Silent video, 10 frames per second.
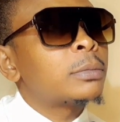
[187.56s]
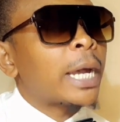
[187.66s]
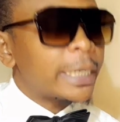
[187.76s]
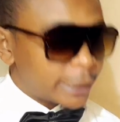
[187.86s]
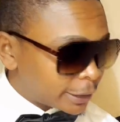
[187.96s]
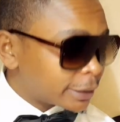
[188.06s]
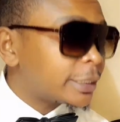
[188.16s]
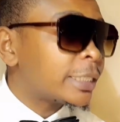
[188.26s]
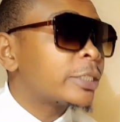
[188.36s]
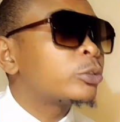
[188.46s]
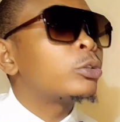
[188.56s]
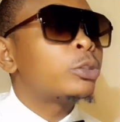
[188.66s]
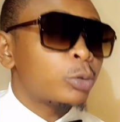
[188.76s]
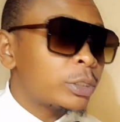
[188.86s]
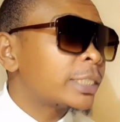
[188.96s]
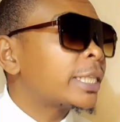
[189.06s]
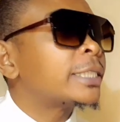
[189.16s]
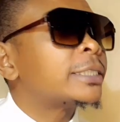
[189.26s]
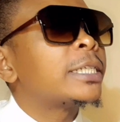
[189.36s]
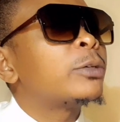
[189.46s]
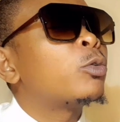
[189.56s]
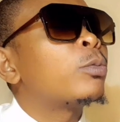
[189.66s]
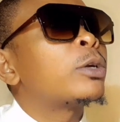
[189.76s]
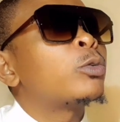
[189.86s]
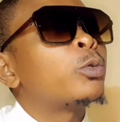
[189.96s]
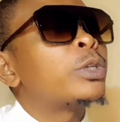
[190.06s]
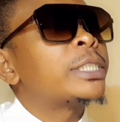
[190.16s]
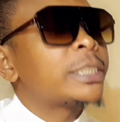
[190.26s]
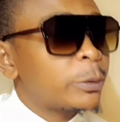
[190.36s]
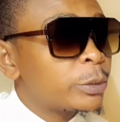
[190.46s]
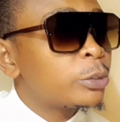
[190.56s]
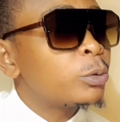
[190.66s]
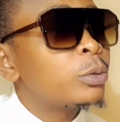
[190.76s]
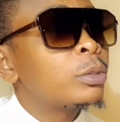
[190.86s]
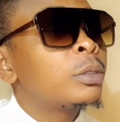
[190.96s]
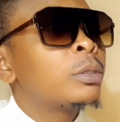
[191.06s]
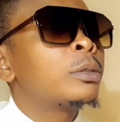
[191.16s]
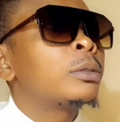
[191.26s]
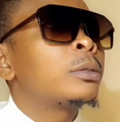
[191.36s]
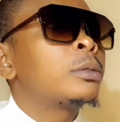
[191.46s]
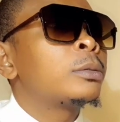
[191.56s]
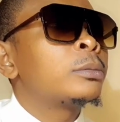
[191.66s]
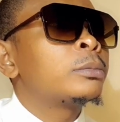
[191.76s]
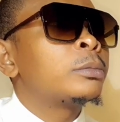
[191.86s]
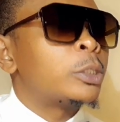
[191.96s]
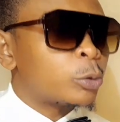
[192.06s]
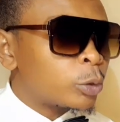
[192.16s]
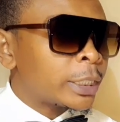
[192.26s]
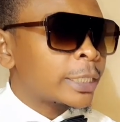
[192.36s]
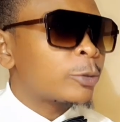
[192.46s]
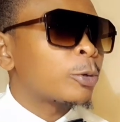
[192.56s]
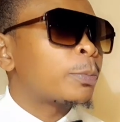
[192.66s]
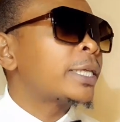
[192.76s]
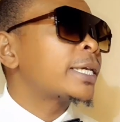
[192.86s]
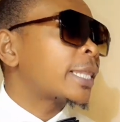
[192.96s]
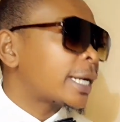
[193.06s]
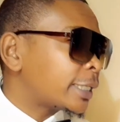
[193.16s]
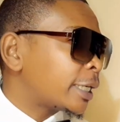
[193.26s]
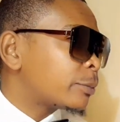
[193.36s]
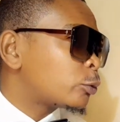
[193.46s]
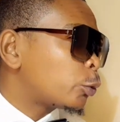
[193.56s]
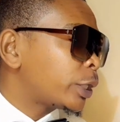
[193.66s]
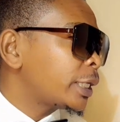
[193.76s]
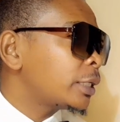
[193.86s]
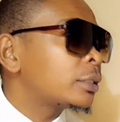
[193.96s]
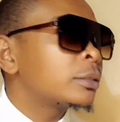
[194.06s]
And in this generation, do you think there is any woman who will stay with you? Do you think you're playing that game to win?